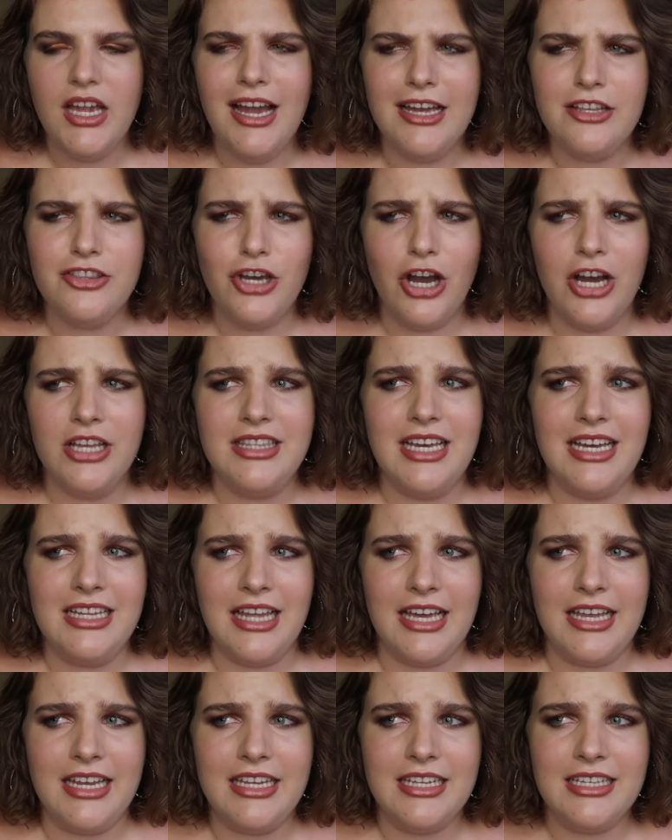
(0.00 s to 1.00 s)
I thought
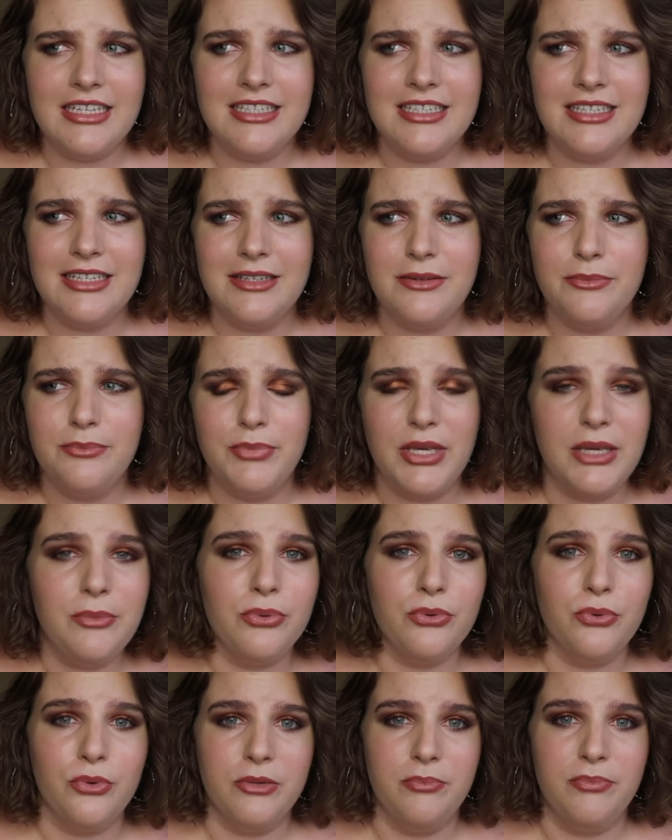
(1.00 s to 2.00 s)
that like
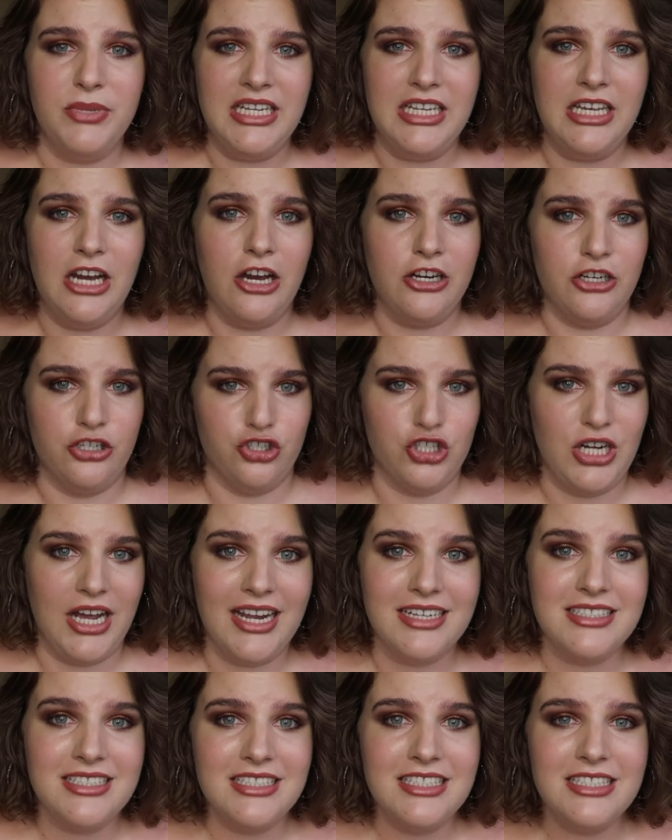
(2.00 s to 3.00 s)
people would be
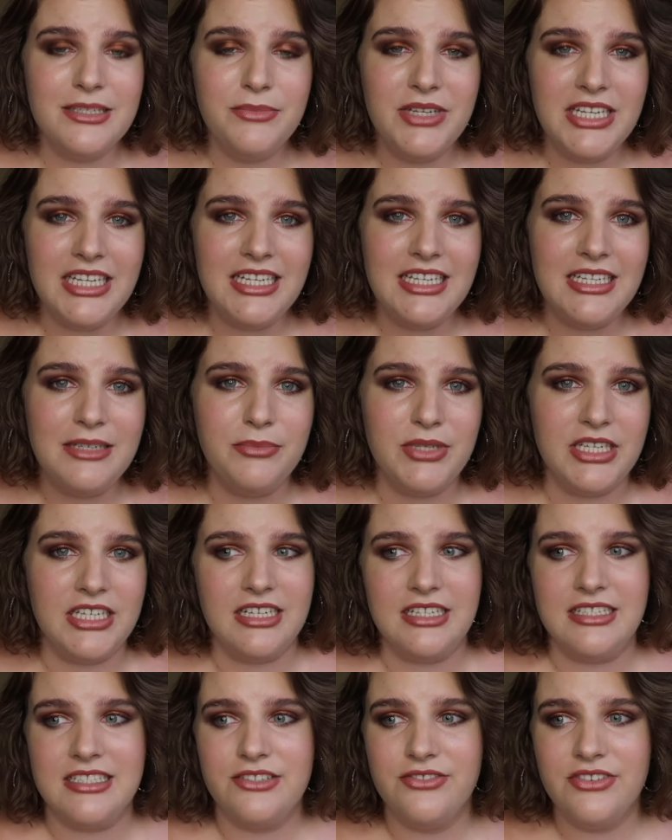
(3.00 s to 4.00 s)
unattracted to me
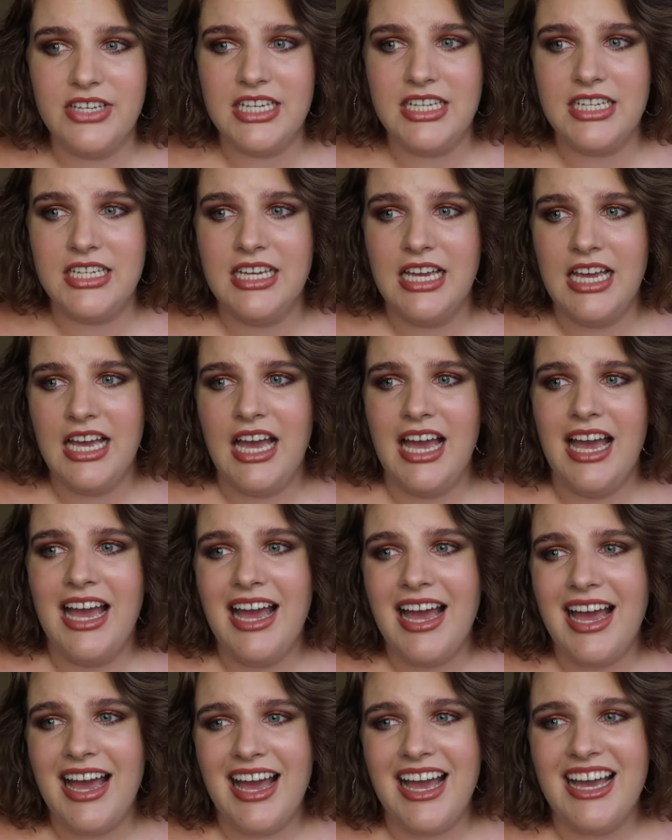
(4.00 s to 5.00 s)
because of it.
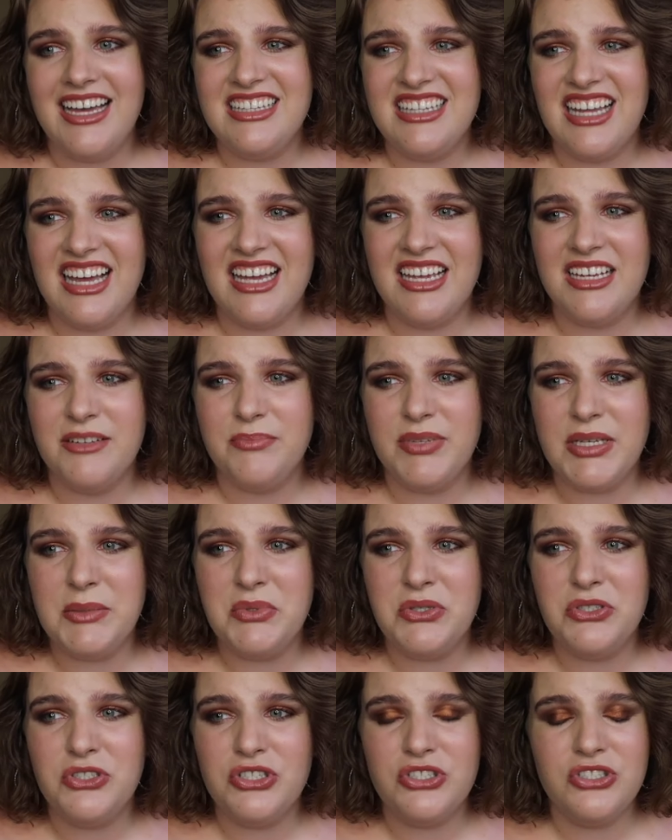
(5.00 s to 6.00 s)
And like
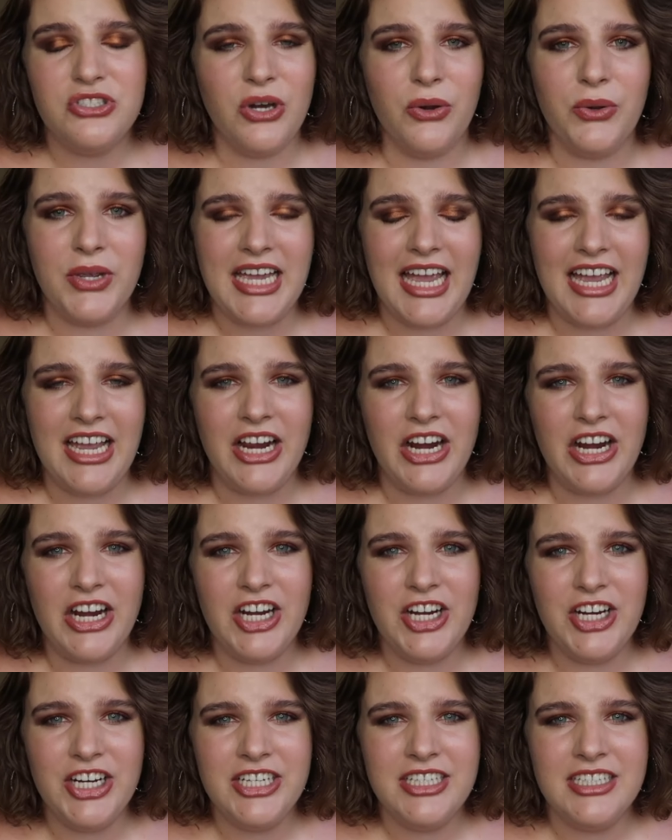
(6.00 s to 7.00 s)
people just don't
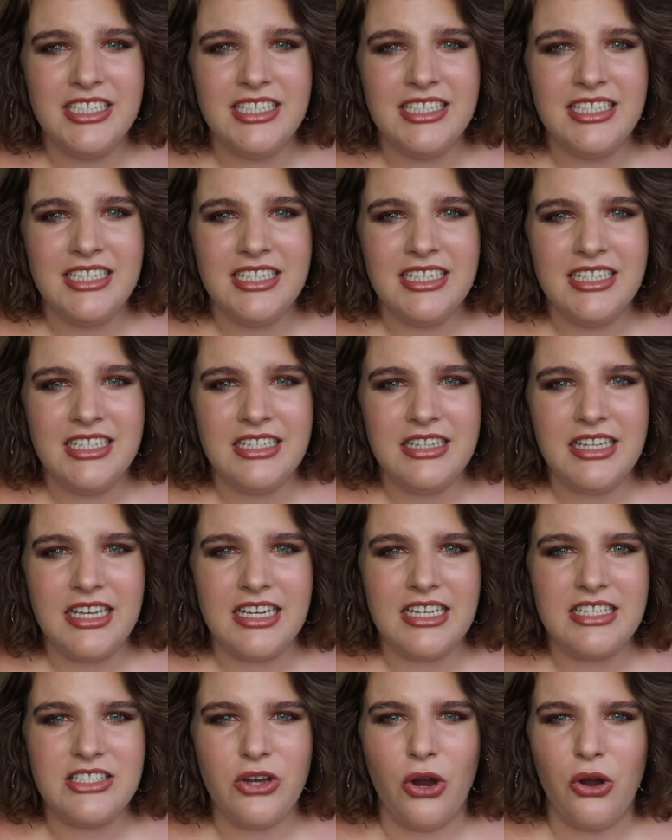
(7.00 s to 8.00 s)
care.
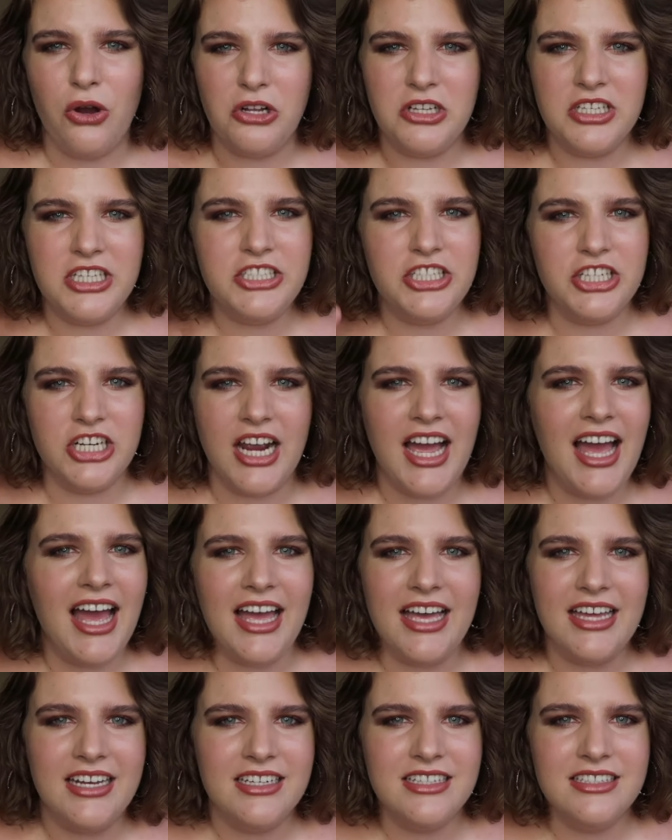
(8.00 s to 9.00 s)
Like it's all in your
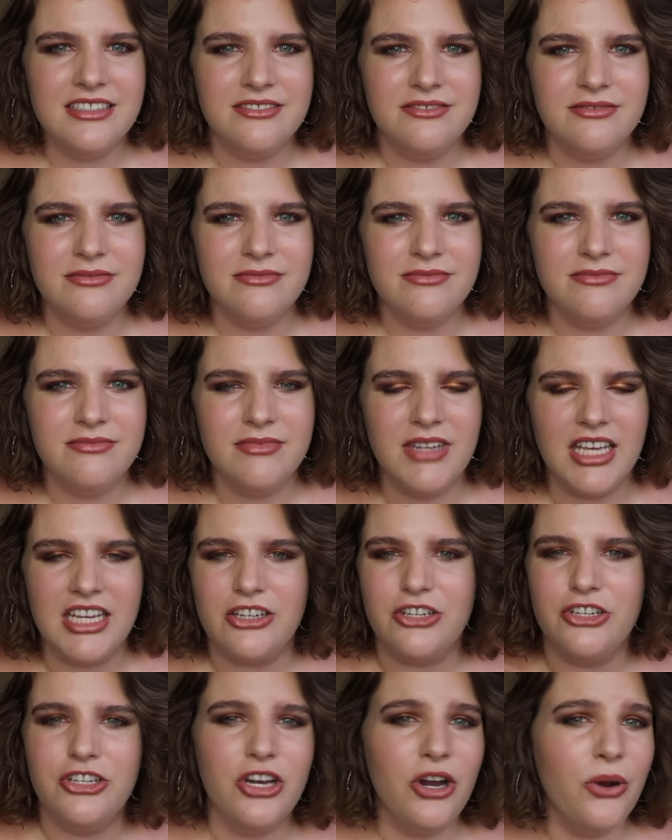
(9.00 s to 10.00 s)
head.
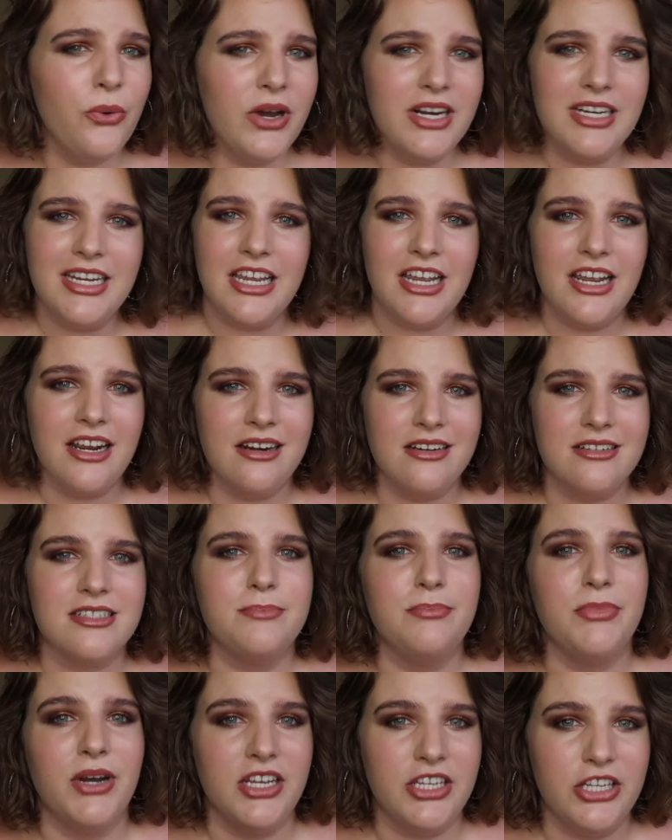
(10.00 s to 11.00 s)
Like no one cares
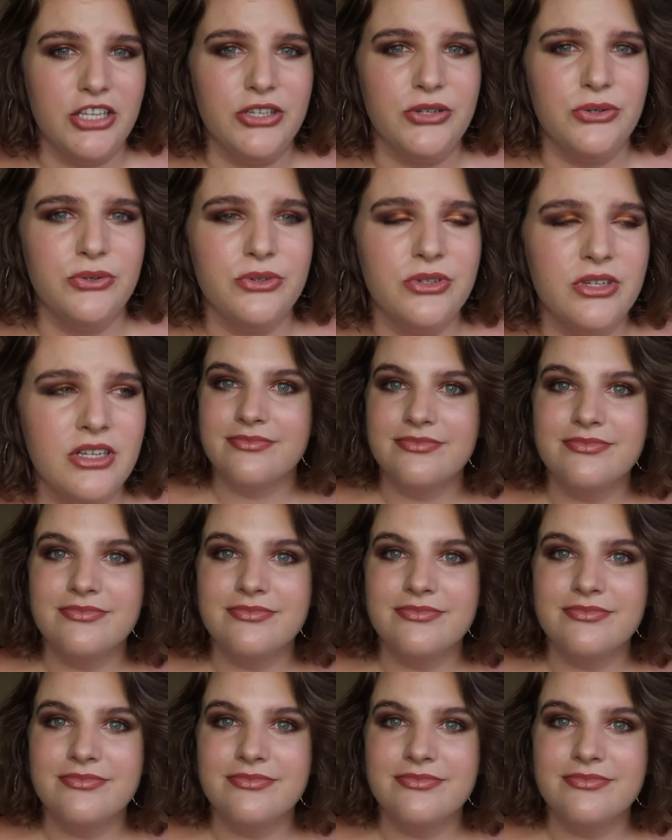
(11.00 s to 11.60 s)
but you.